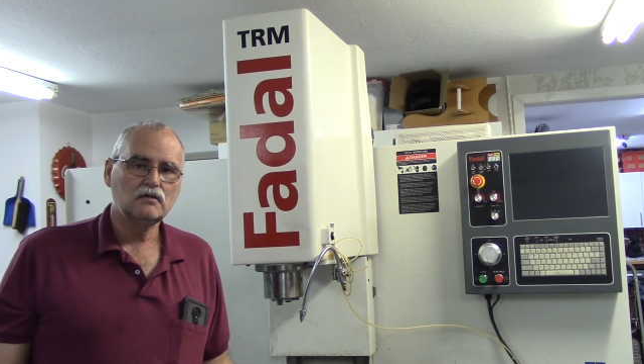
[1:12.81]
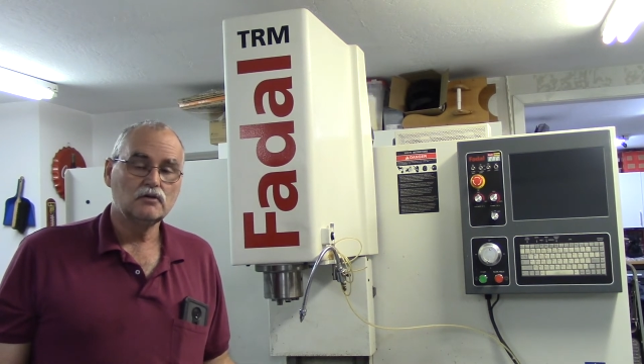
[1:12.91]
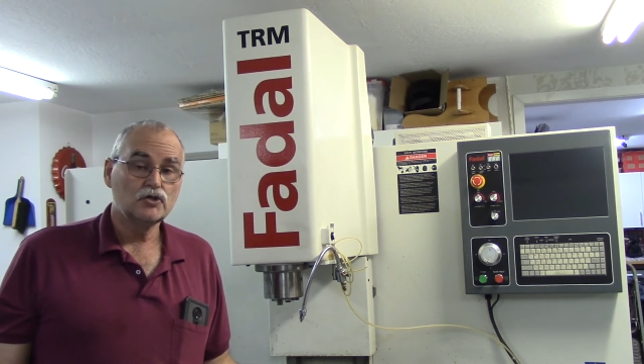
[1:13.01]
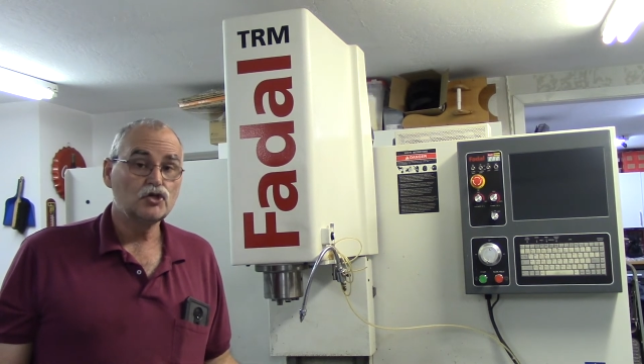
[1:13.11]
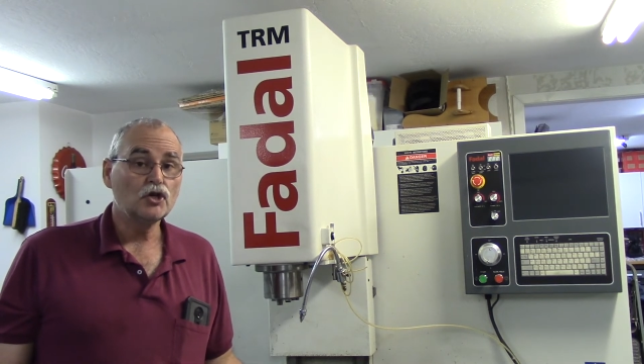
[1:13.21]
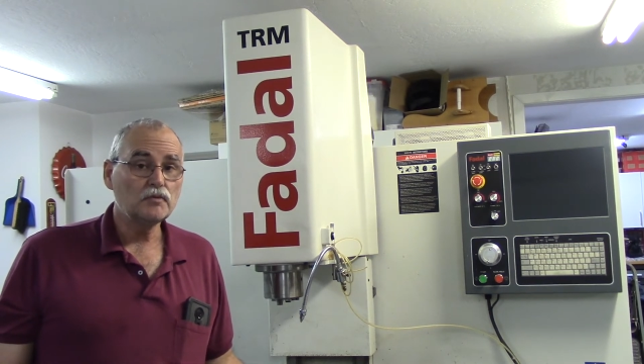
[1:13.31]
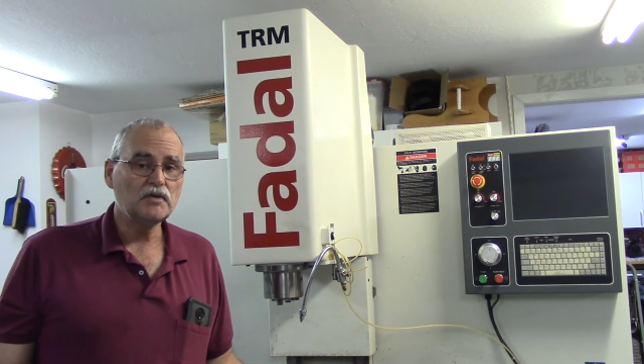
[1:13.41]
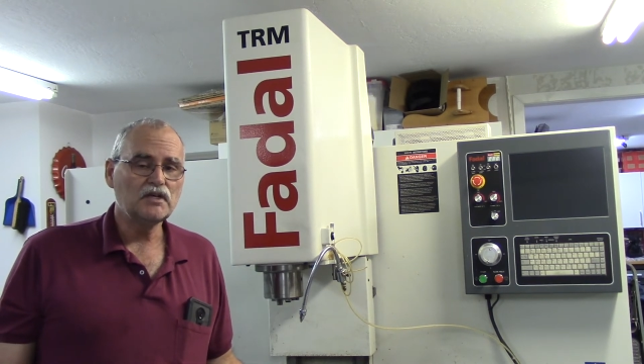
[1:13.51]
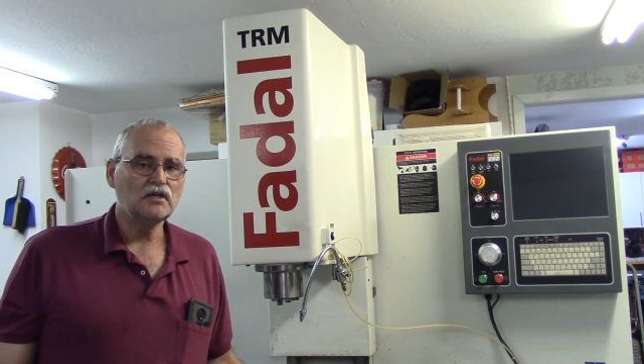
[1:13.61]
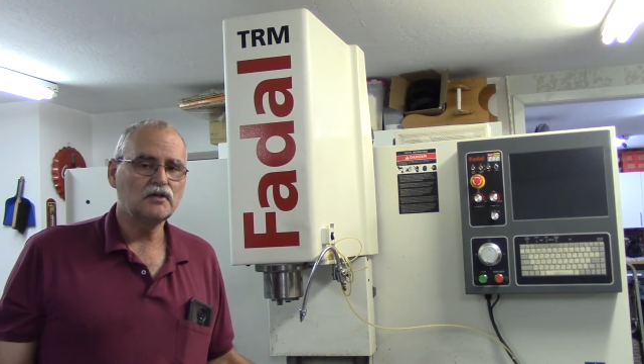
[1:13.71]
should
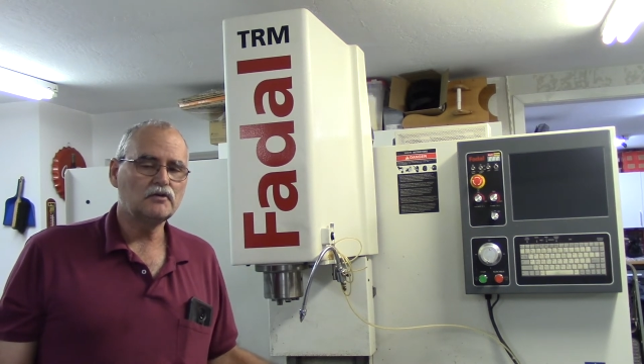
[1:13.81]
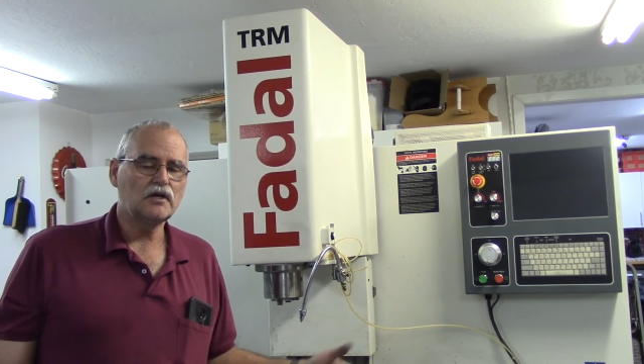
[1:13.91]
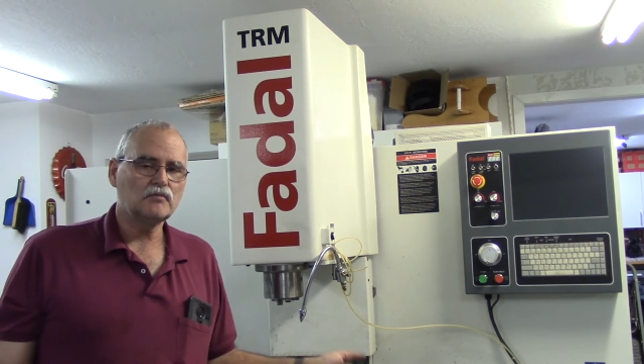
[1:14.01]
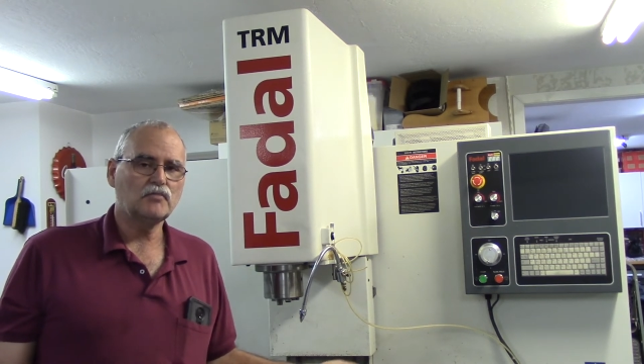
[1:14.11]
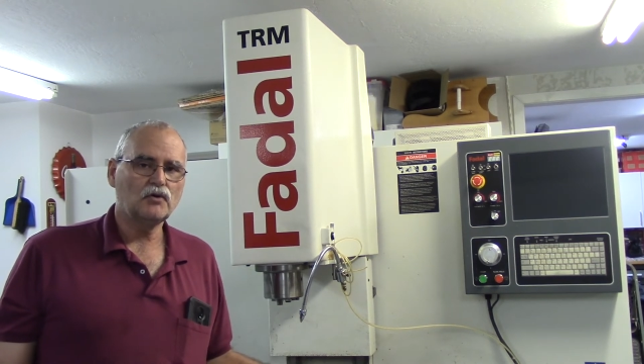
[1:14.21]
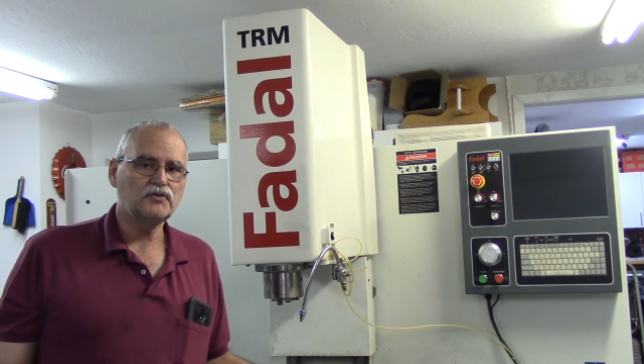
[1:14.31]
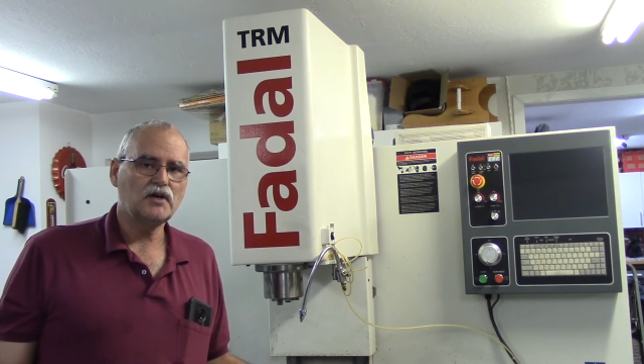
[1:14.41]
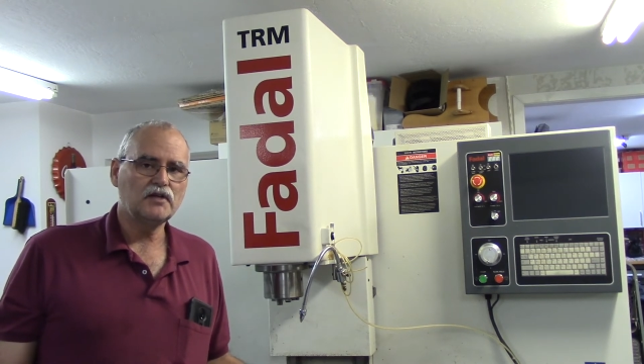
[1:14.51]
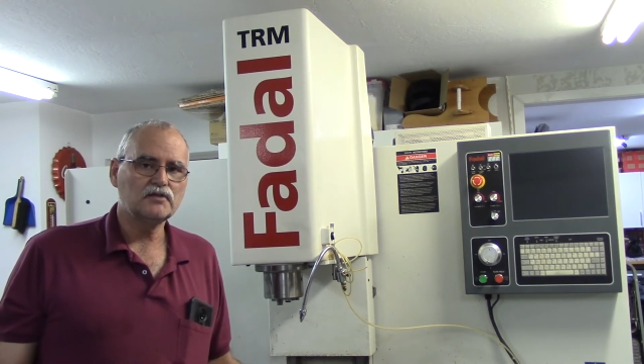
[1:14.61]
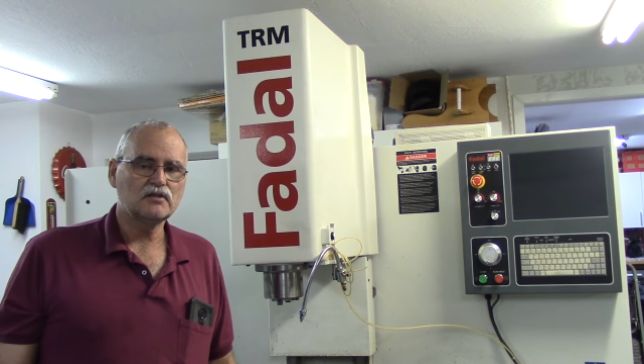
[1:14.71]
be a direct bolt
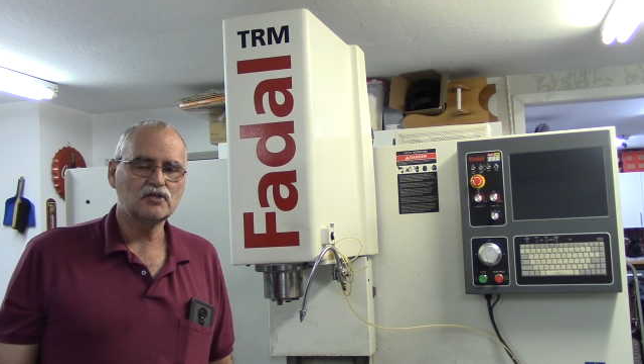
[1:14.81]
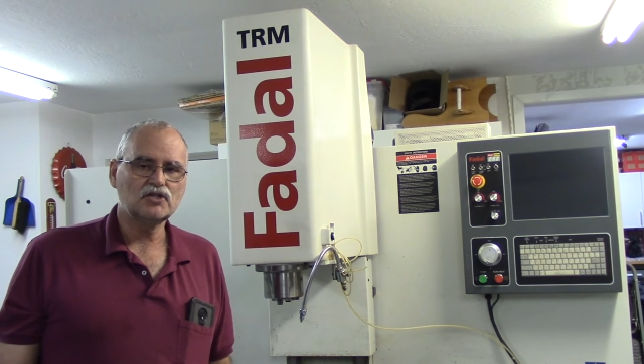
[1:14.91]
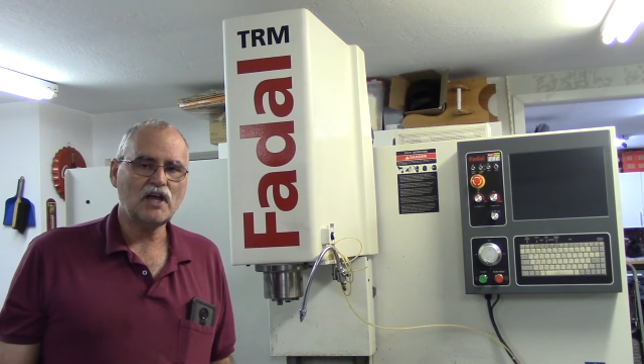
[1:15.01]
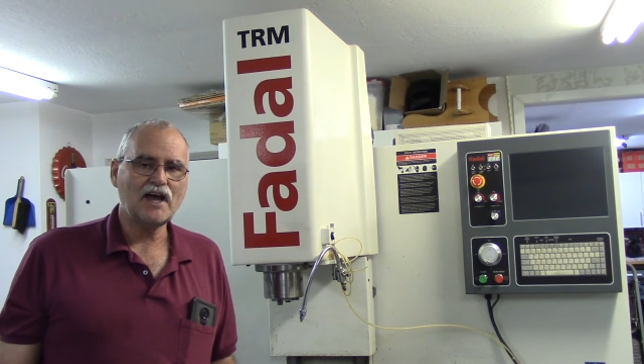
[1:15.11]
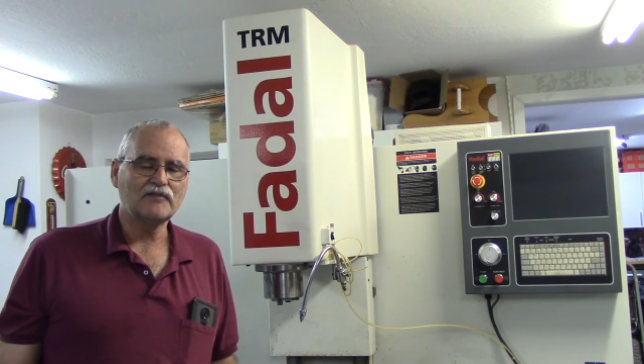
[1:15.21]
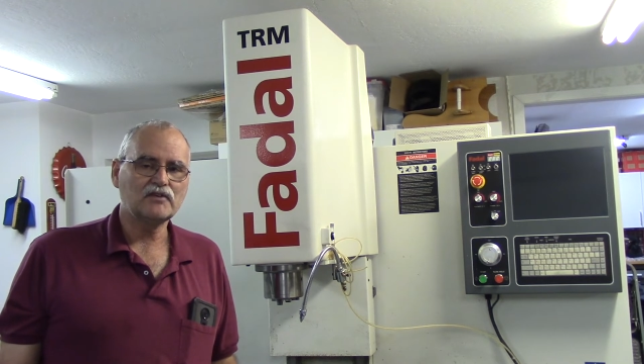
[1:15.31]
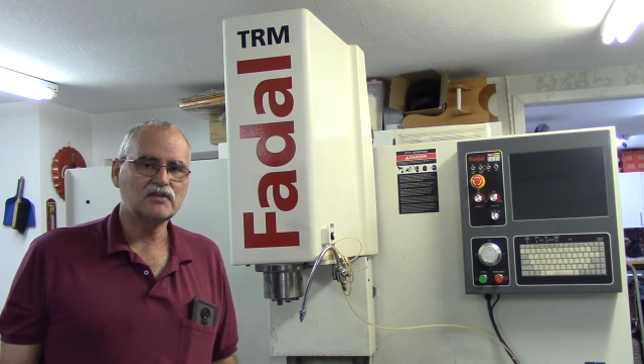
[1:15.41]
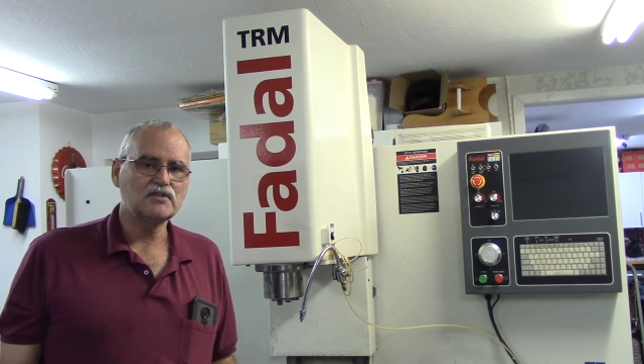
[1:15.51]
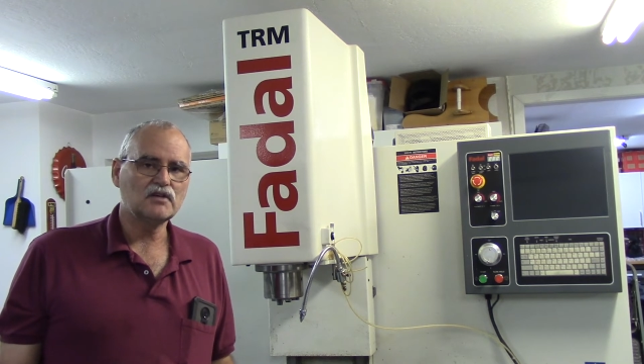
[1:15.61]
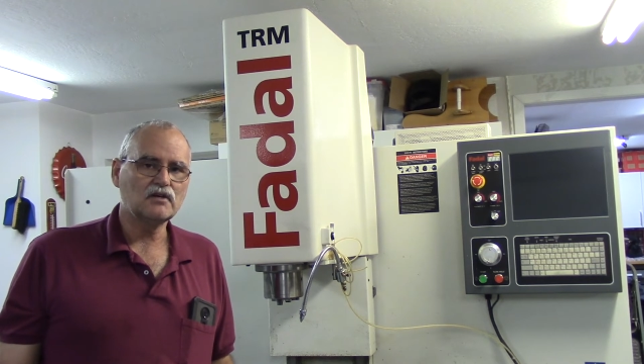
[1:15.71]
on to the shaft
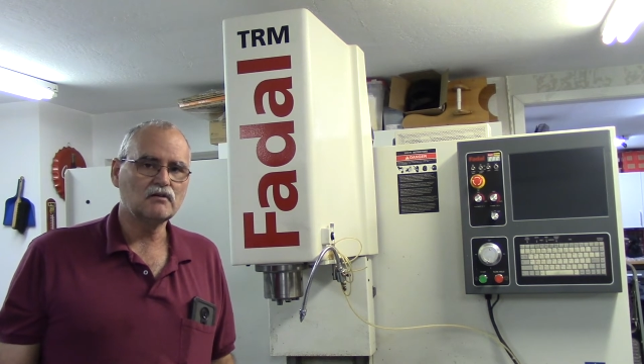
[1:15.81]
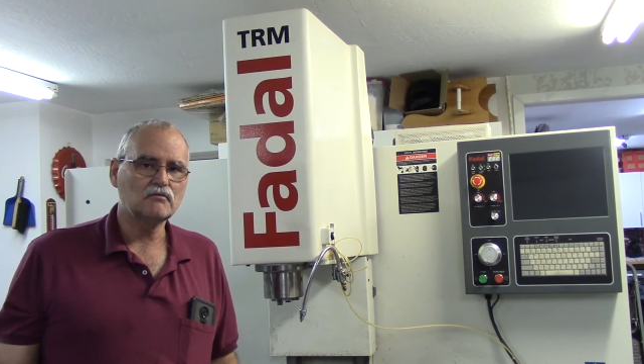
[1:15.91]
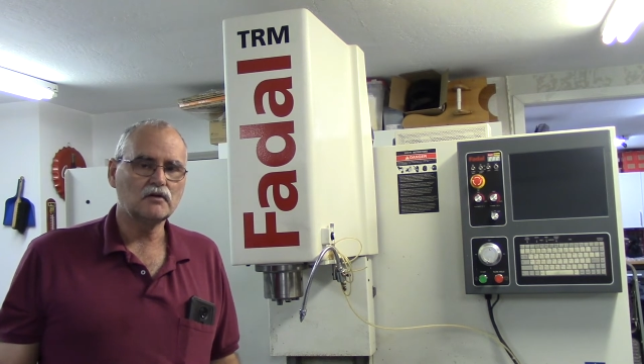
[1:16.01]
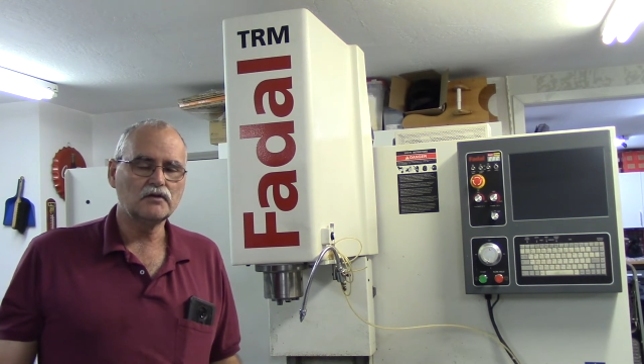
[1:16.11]
because they're,